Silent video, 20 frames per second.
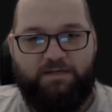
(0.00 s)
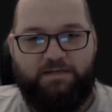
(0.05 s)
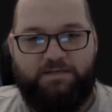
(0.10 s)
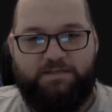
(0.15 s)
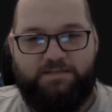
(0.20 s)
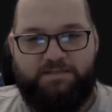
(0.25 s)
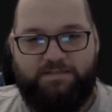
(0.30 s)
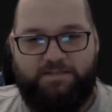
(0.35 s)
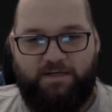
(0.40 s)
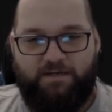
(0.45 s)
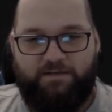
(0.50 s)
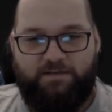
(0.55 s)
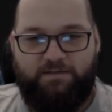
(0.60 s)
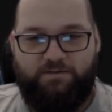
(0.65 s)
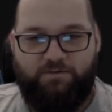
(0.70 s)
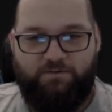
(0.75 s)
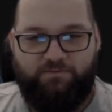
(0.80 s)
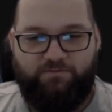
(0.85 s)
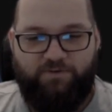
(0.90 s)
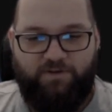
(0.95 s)
Stacked in
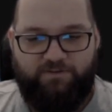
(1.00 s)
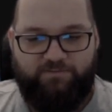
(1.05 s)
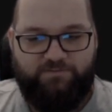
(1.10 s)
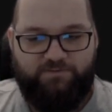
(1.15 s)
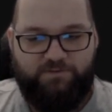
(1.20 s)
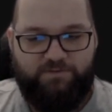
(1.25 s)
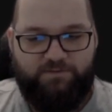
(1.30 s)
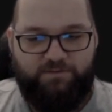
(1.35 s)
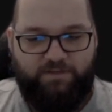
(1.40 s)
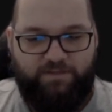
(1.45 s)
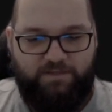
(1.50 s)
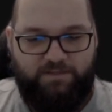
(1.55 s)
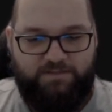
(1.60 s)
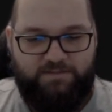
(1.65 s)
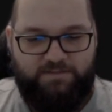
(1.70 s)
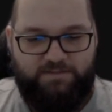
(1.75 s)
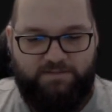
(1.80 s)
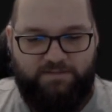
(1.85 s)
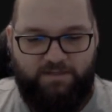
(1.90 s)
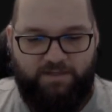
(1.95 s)
your favor
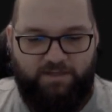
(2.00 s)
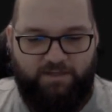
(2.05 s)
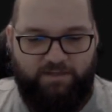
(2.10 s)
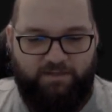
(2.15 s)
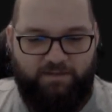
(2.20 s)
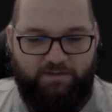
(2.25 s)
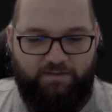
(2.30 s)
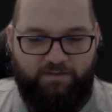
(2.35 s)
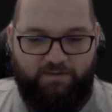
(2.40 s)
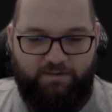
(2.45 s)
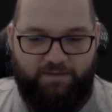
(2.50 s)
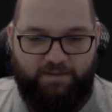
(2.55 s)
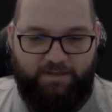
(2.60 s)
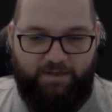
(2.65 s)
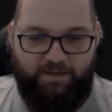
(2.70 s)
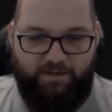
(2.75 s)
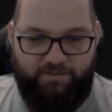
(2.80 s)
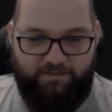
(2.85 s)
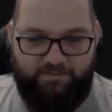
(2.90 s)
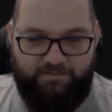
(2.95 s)
is a
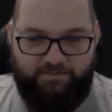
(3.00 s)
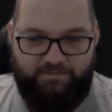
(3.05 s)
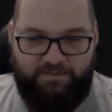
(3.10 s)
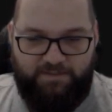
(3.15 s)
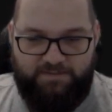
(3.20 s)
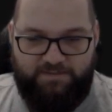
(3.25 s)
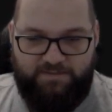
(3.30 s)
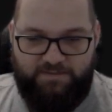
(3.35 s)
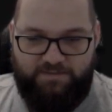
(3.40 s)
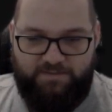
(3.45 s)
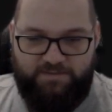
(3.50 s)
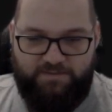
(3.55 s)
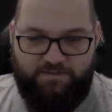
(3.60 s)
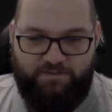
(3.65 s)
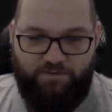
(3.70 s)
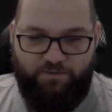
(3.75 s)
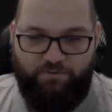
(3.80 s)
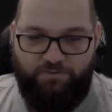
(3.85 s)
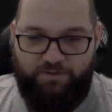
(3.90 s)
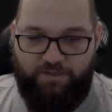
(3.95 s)
rare that says
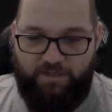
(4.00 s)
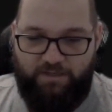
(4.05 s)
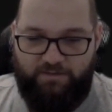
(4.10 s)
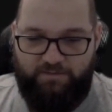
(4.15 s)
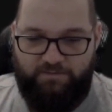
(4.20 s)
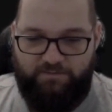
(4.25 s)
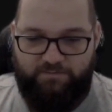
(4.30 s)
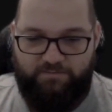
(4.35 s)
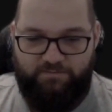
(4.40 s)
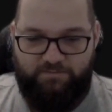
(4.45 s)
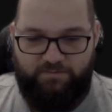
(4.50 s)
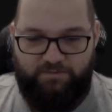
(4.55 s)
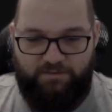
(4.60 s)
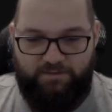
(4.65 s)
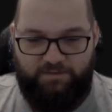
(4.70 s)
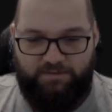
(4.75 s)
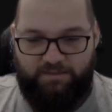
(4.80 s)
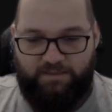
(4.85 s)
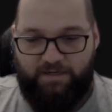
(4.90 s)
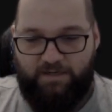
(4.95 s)
go again.
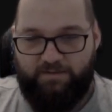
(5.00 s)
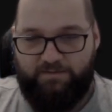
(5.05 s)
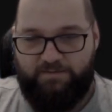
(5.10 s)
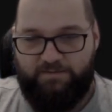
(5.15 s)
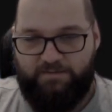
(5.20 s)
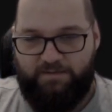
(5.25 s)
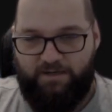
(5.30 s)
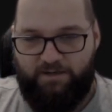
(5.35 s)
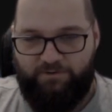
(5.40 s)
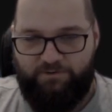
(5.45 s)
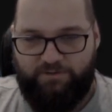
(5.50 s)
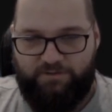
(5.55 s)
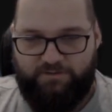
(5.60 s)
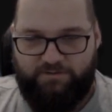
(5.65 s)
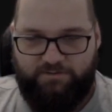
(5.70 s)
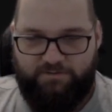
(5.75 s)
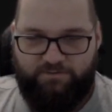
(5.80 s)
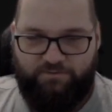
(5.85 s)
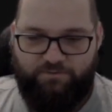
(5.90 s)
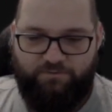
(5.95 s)
Guardian
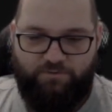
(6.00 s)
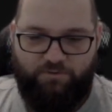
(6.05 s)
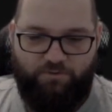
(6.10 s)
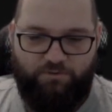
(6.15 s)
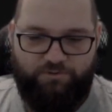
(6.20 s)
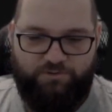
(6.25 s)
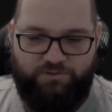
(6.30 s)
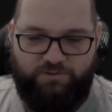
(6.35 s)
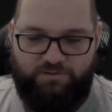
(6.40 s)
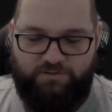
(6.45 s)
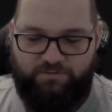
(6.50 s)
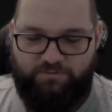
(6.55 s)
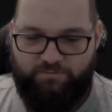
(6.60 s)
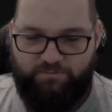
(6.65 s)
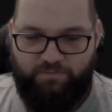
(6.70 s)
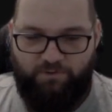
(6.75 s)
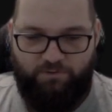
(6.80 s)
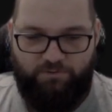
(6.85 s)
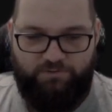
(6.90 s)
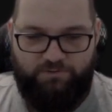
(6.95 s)
Aura, 2 cost,
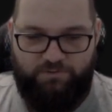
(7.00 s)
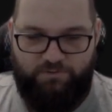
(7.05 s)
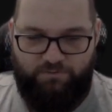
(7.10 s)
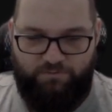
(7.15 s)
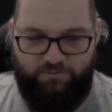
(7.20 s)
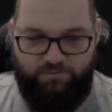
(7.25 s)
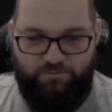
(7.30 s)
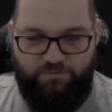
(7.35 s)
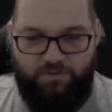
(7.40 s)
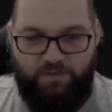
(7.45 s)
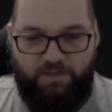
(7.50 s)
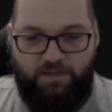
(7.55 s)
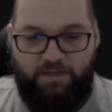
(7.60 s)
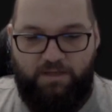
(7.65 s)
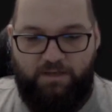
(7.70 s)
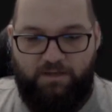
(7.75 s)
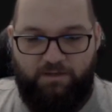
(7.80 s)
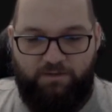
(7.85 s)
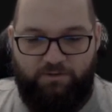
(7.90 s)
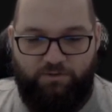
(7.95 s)
blocks to
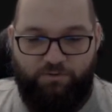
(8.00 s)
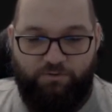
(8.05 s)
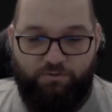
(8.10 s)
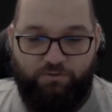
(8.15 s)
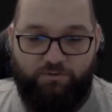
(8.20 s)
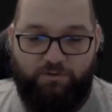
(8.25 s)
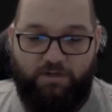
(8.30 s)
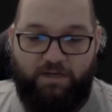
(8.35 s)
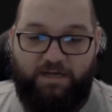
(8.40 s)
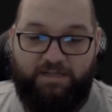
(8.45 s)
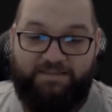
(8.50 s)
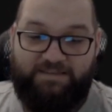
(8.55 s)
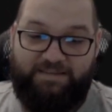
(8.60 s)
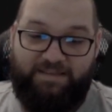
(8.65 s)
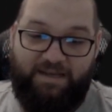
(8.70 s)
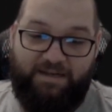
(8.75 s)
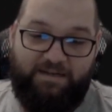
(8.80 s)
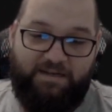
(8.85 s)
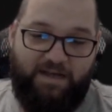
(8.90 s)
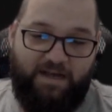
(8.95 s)
your
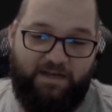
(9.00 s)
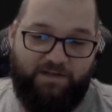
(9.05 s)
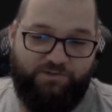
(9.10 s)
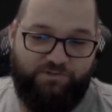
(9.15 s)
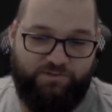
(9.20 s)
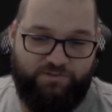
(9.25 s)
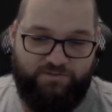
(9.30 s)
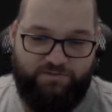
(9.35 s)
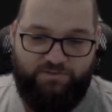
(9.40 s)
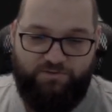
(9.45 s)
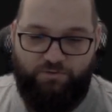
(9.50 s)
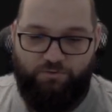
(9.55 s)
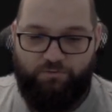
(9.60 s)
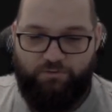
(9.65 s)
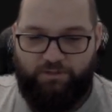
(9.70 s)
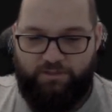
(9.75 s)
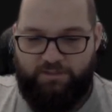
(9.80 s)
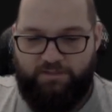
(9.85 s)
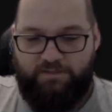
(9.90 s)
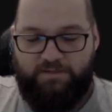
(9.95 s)
attack actions
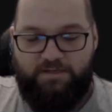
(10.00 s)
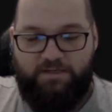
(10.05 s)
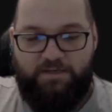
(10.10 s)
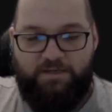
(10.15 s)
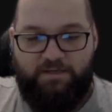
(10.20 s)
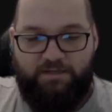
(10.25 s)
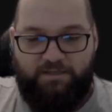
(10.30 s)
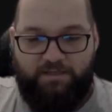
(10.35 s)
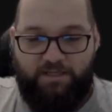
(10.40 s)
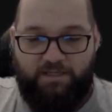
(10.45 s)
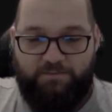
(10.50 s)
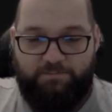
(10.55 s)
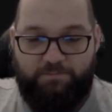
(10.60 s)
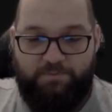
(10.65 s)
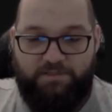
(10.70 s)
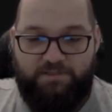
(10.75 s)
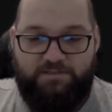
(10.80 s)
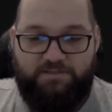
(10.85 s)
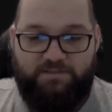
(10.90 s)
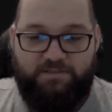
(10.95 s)
only. Get
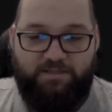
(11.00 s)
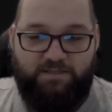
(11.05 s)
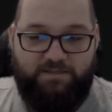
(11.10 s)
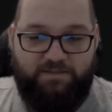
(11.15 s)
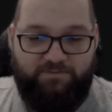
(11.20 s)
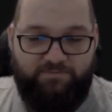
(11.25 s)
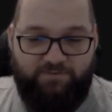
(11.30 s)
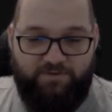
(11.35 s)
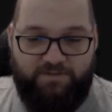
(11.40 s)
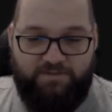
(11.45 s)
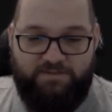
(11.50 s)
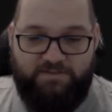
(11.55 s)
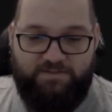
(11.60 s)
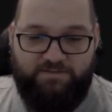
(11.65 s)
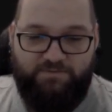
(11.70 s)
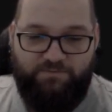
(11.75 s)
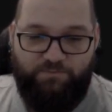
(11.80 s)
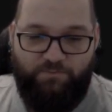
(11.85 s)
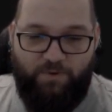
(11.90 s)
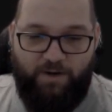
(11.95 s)
+3
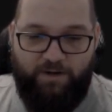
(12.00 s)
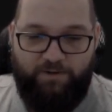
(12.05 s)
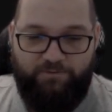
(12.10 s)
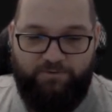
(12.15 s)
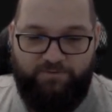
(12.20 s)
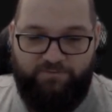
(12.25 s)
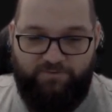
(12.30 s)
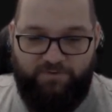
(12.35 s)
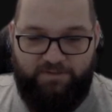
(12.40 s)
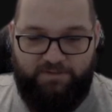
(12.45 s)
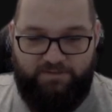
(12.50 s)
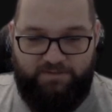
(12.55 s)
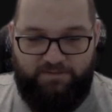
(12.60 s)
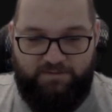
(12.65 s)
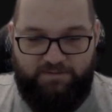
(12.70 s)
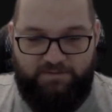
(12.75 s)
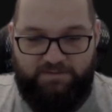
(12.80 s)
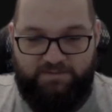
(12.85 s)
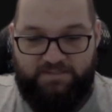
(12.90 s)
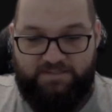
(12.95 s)
defense while
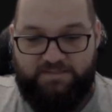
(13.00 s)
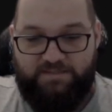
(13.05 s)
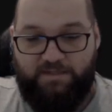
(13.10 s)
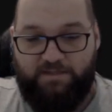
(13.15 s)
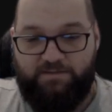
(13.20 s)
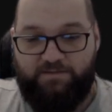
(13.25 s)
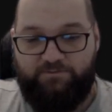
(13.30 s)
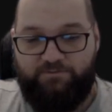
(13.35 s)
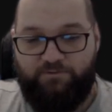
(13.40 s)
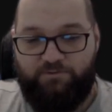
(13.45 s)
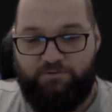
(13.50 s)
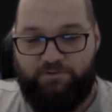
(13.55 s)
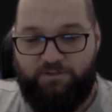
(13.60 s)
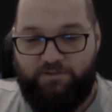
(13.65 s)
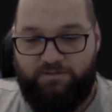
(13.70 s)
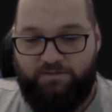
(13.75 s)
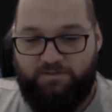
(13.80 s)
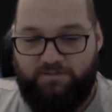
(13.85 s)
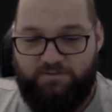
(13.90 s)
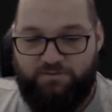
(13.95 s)
defending. At the start of your
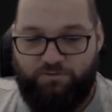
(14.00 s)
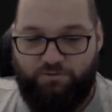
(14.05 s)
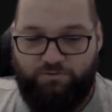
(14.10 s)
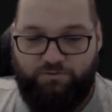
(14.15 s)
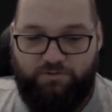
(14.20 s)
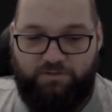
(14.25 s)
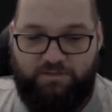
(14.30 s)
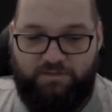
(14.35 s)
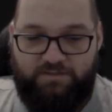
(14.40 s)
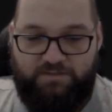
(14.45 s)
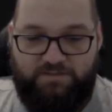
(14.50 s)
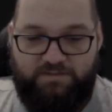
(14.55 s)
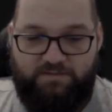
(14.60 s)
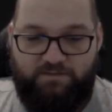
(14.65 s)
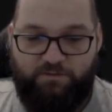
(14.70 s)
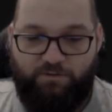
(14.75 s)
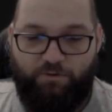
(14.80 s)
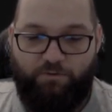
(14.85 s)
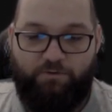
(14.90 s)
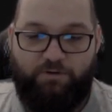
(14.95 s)
turn, destroy this,
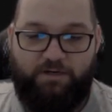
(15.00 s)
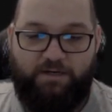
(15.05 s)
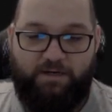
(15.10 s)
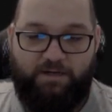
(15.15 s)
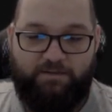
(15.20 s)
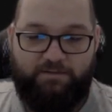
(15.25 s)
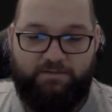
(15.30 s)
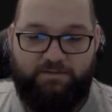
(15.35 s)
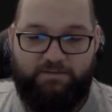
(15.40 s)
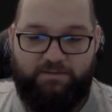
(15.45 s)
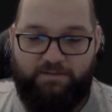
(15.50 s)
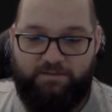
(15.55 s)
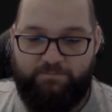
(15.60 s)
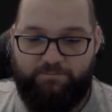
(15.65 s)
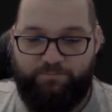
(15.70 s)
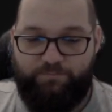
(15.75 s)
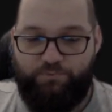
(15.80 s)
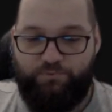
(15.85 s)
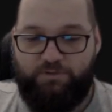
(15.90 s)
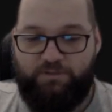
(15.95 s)
draw a card,
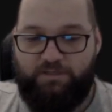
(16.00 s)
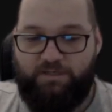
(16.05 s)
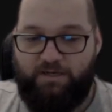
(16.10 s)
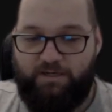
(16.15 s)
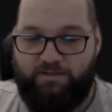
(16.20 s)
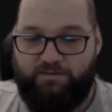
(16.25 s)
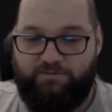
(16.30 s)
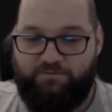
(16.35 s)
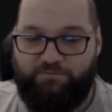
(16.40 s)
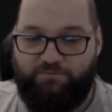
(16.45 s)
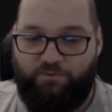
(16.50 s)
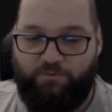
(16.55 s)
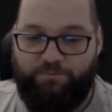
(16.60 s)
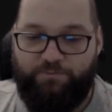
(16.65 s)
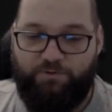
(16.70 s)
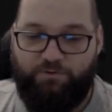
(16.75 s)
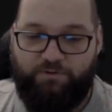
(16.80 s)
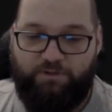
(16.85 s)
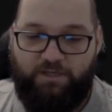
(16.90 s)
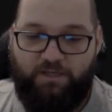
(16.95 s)
then put a card from
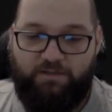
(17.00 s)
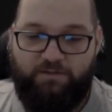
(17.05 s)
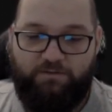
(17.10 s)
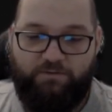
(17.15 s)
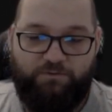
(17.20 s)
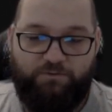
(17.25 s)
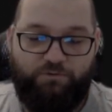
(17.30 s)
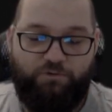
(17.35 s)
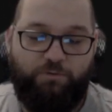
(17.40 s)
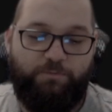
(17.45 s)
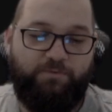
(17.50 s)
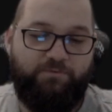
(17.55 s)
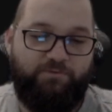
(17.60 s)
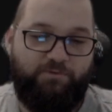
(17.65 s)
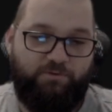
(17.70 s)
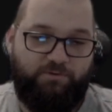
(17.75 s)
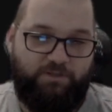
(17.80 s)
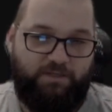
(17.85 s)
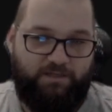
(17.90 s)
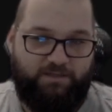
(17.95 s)
your hand on top of
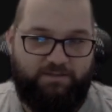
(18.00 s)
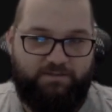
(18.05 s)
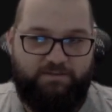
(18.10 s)
your deck.